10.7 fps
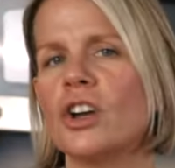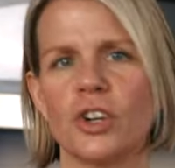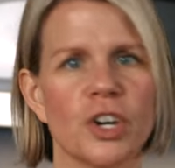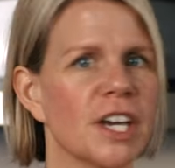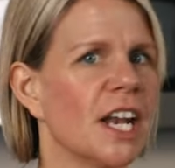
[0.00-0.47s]

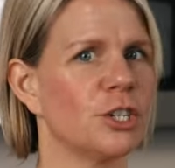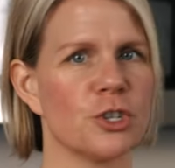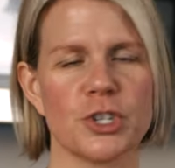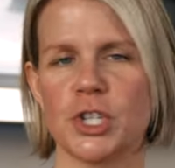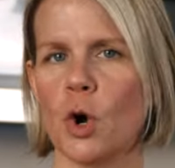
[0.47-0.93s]
cook it on
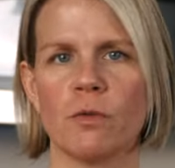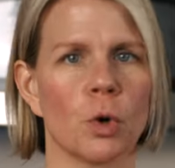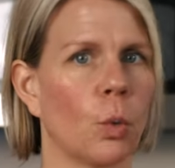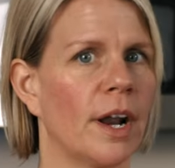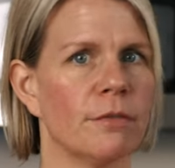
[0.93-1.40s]
your stove
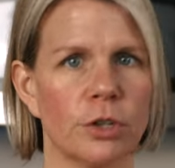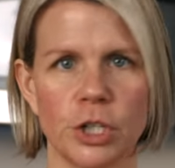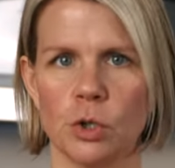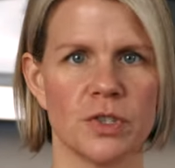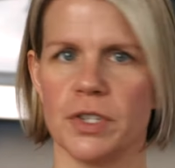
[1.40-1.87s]
or whatever
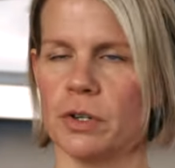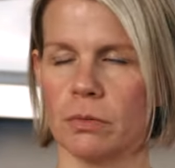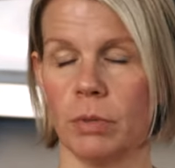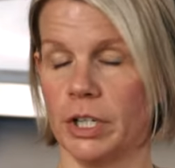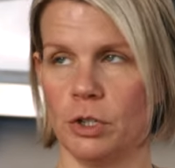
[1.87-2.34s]
use
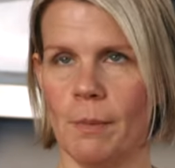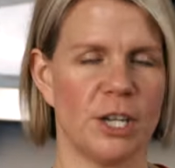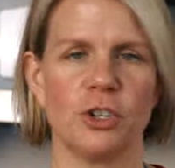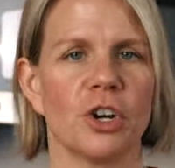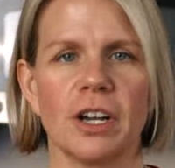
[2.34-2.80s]
you what you
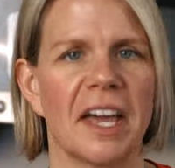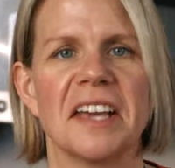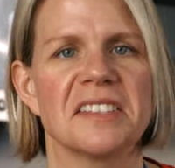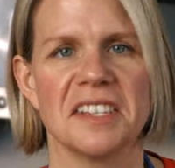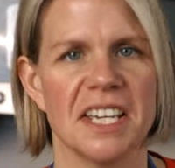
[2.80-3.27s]
might cook a
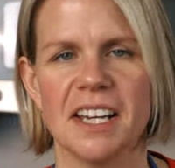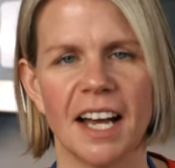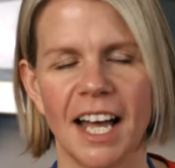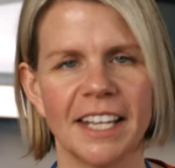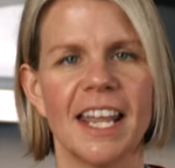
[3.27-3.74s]

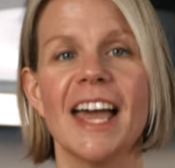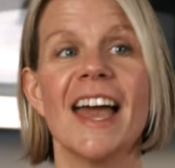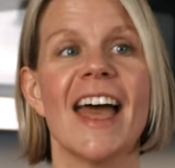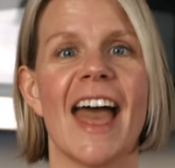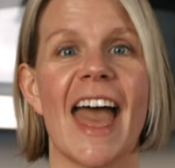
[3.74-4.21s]
quesadilla on,
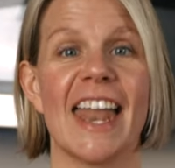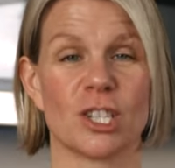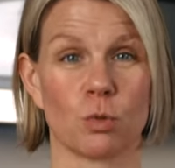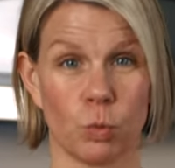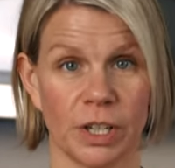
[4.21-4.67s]
and
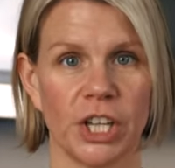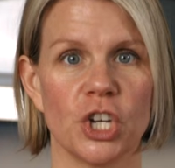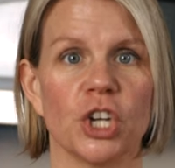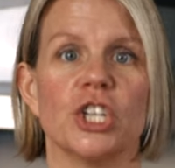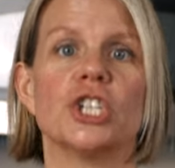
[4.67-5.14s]
it's really
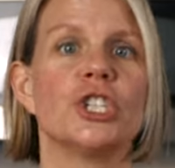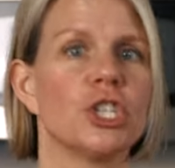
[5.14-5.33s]
good.